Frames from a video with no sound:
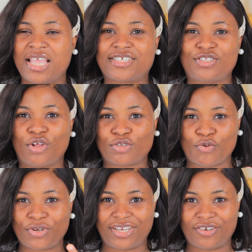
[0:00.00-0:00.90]
it's not
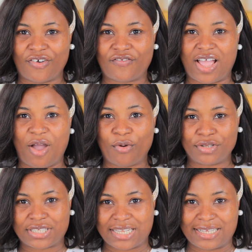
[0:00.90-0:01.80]
good enough, I
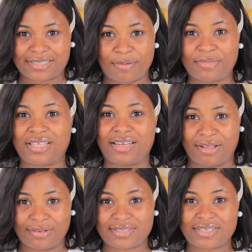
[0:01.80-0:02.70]
want to learn something
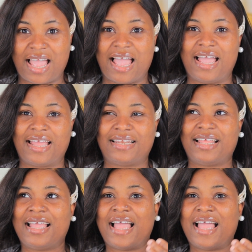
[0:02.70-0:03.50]
else. And